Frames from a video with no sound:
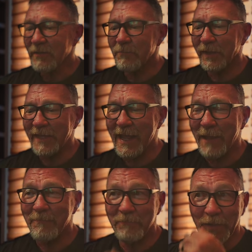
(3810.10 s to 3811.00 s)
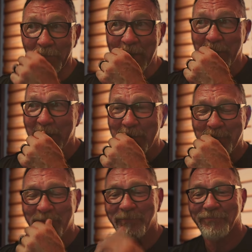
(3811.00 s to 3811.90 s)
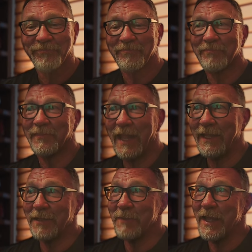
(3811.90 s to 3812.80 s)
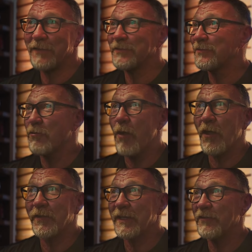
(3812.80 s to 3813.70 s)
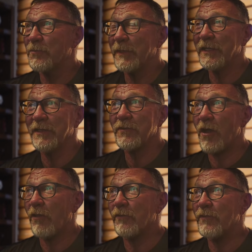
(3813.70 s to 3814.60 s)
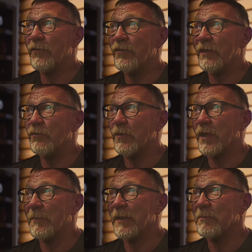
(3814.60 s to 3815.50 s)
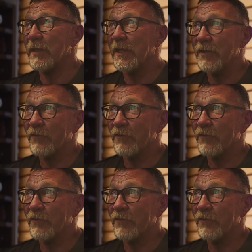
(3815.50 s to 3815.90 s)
but yeah, build area, AMS, quality, speed, all of those things will come into play.